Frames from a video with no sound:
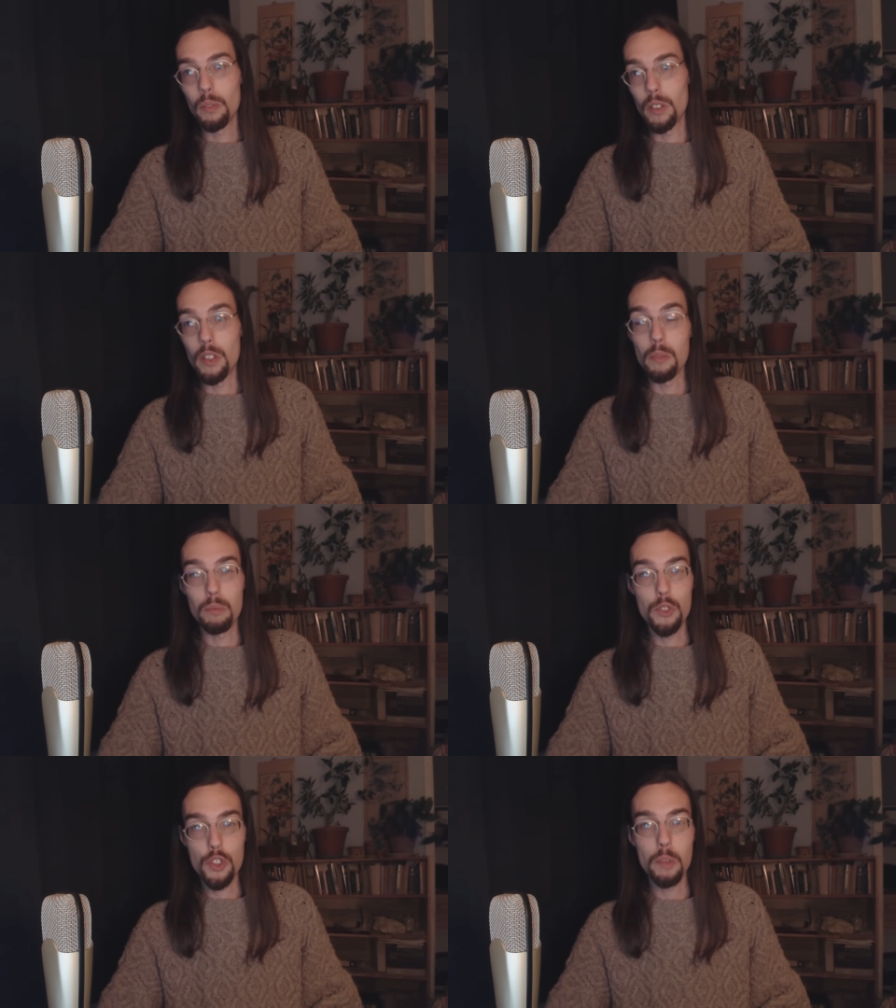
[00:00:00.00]
I mean, he
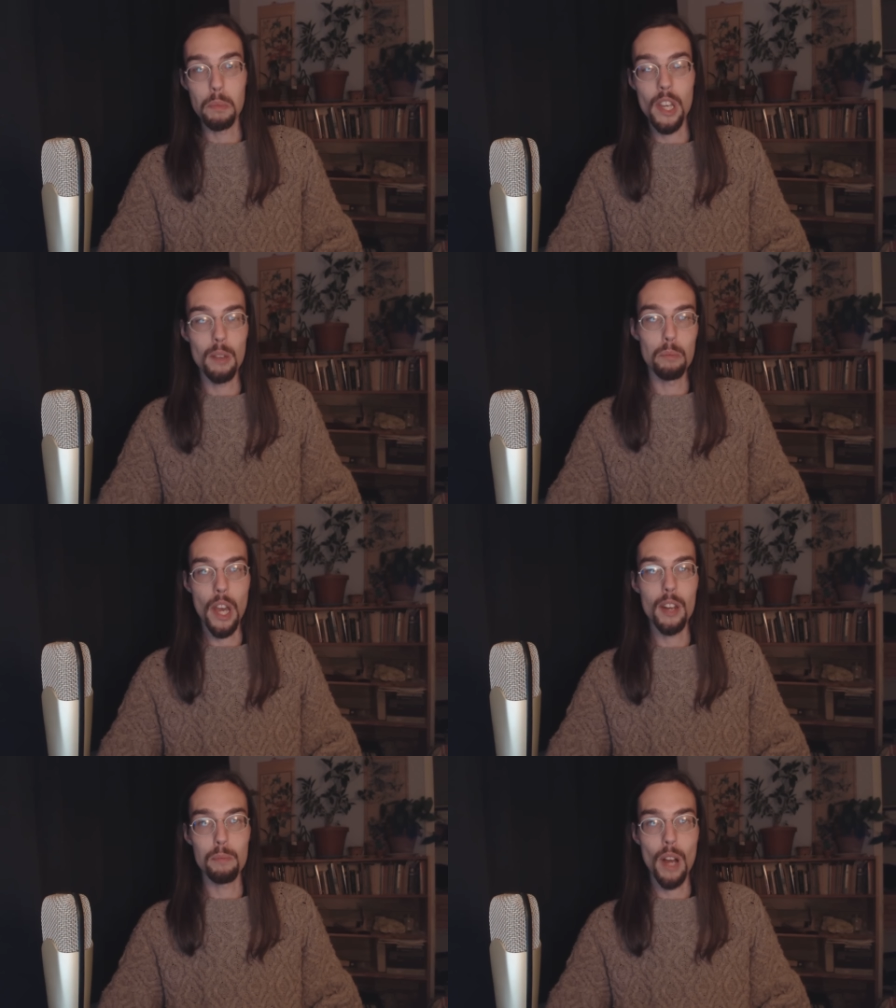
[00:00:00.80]
should be in
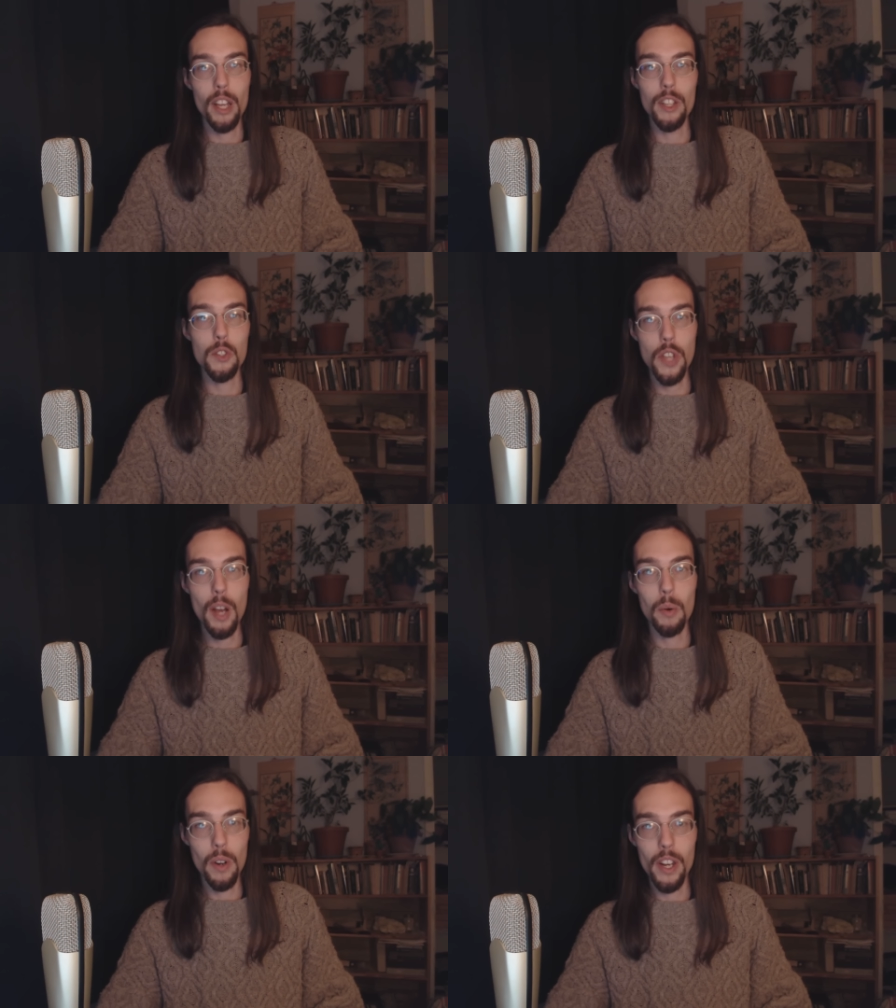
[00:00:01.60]
bed by this
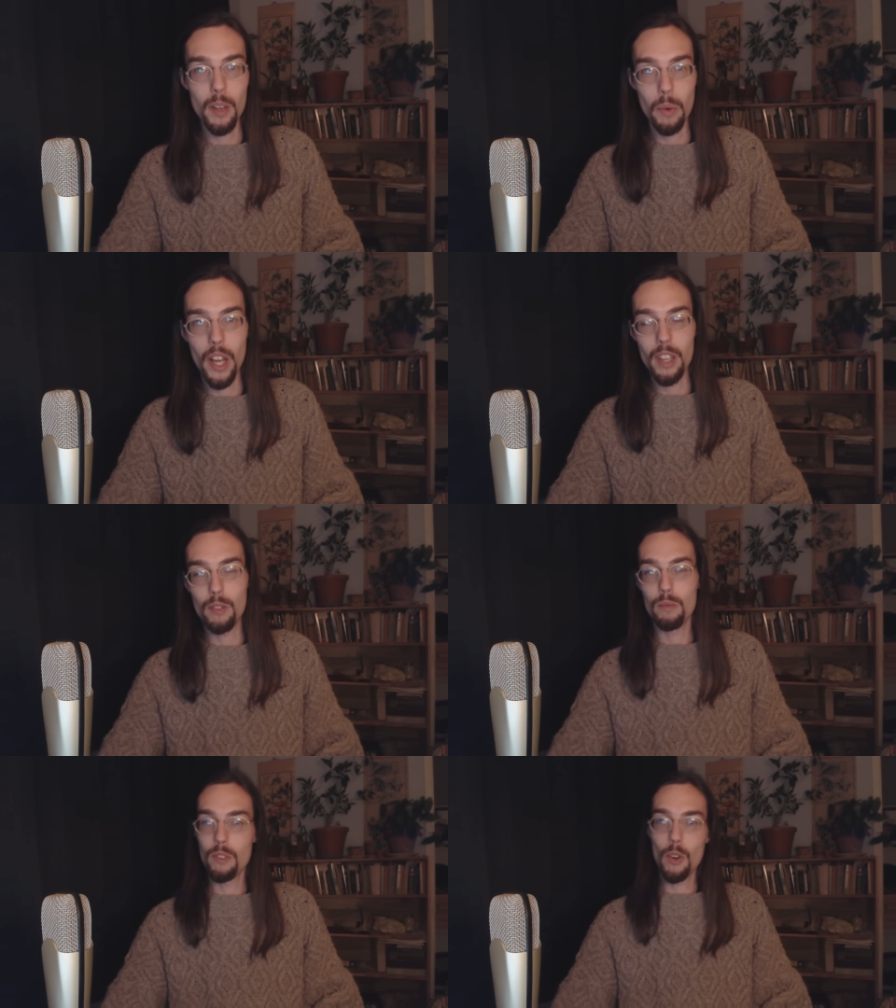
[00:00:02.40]
hour anyway.
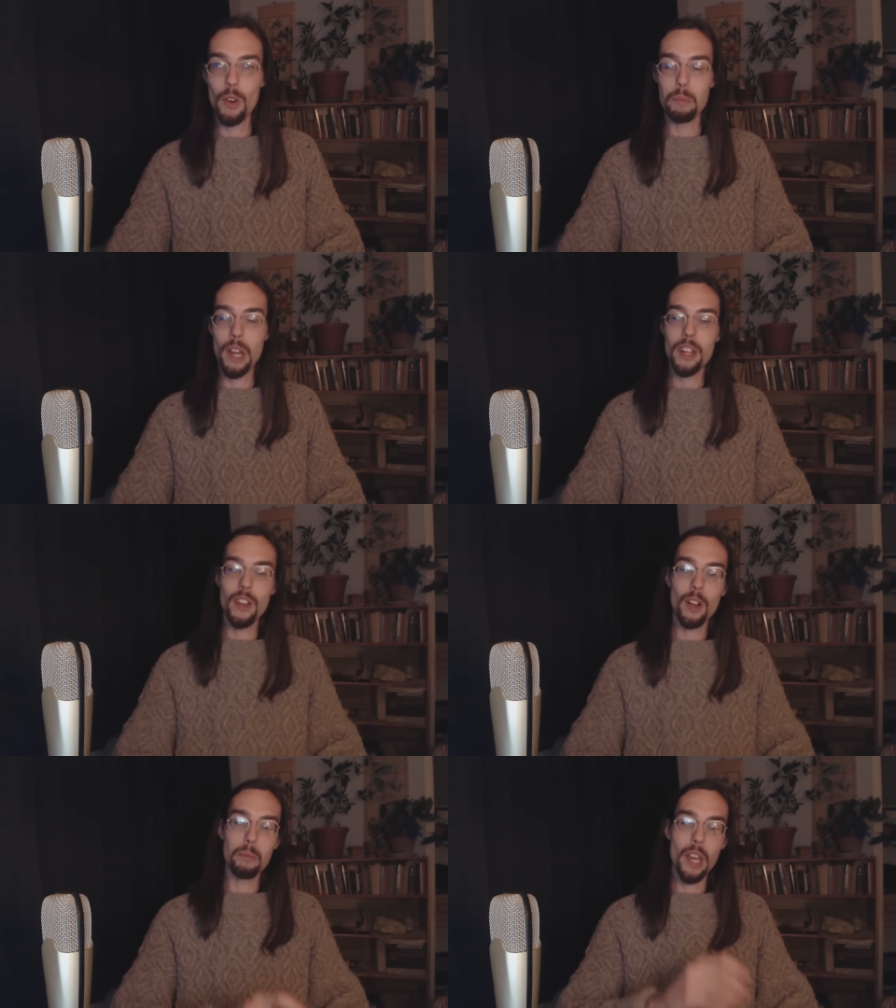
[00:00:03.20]
You go to bed,
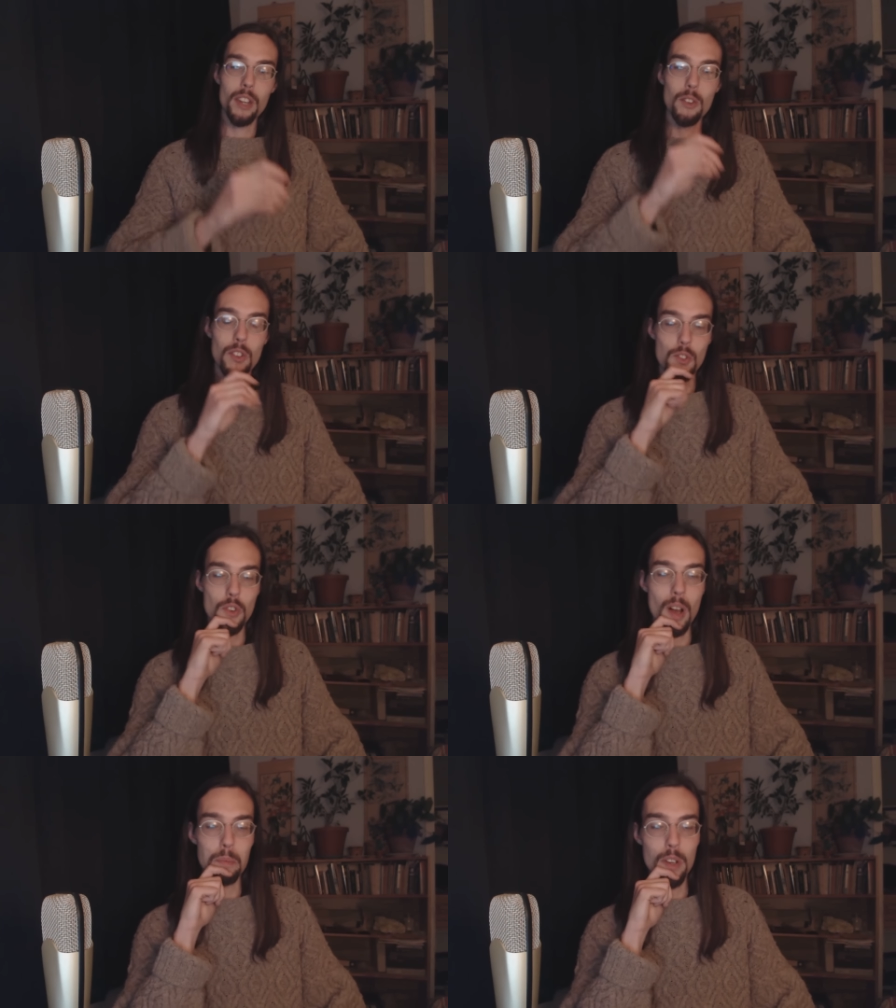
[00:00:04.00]
young man. You can
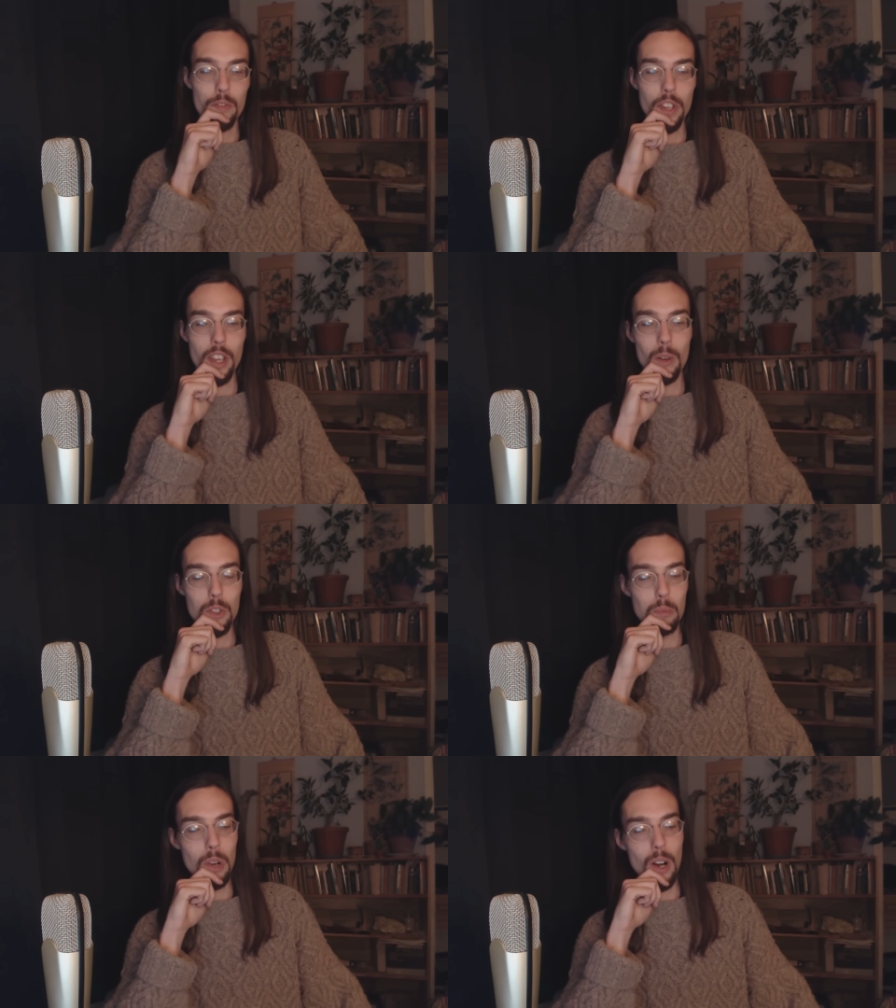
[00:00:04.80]
drop your video
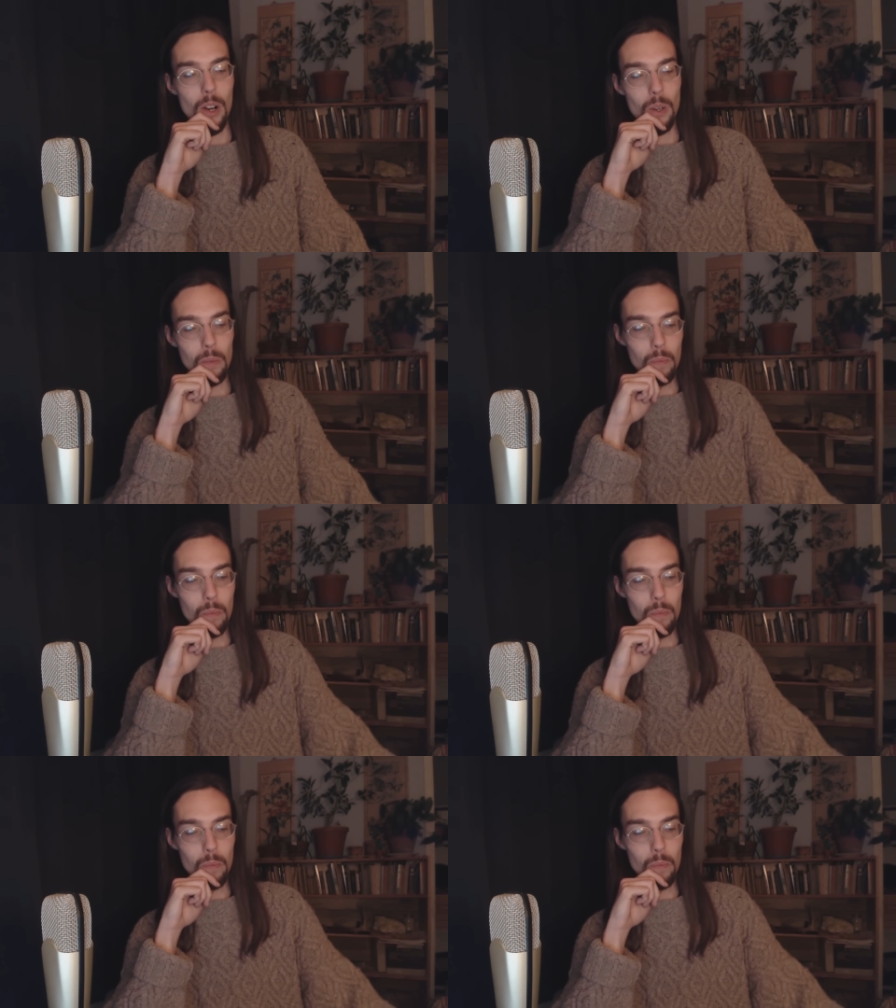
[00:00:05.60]
tomorrow.